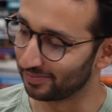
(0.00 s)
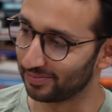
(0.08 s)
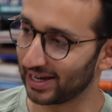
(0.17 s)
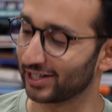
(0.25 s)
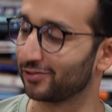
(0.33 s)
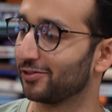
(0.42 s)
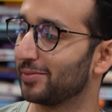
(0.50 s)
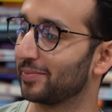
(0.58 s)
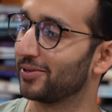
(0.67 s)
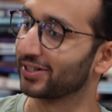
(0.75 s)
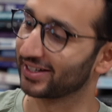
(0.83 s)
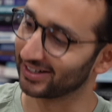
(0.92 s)
batch filming
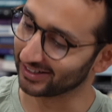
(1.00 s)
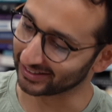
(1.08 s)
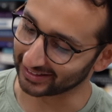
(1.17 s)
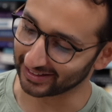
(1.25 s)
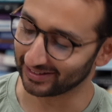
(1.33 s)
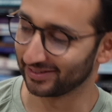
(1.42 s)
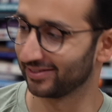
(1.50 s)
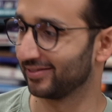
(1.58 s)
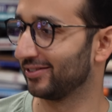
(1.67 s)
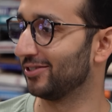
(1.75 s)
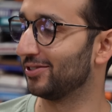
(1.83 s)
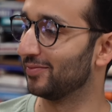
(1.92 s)
podcasts and
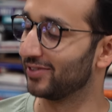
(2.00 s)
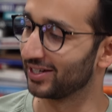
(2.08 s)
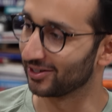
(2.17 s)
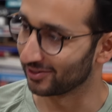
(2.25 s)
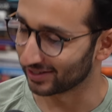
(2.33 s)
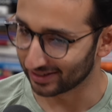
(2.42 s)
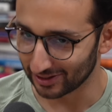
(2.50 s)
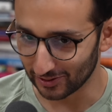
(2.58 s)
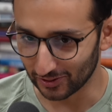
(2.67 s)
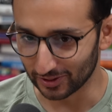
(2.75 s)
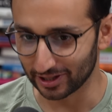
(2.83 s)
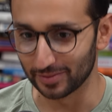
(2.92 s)
YouTube videos and the
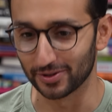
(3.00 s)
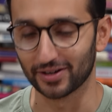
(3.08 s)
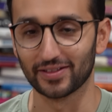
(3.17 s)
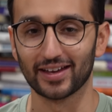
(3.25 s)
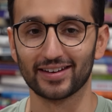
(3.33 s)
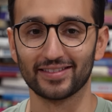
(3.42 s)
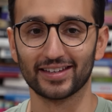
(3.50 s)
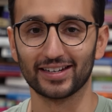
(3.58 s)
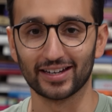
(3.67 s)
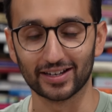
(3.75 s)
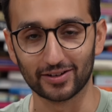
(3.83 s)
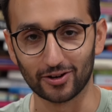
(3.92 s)
audiobook then, and then,
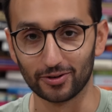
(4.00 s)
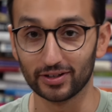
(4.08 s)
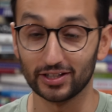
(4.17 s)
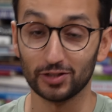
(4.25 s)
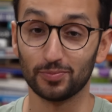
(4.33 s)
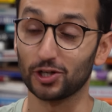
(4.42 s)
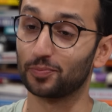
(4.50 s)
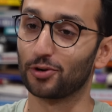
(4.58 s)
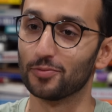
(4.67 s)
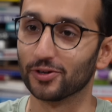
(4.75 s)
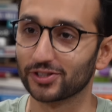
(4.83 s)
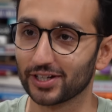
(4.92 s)
like, all of this book
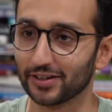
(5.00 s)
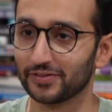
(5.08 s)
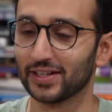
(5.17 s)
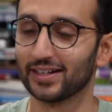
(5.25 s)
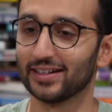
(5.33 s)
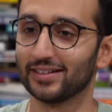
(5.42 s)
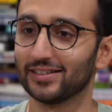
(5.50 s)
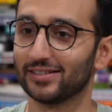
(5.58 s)
promo stuff that it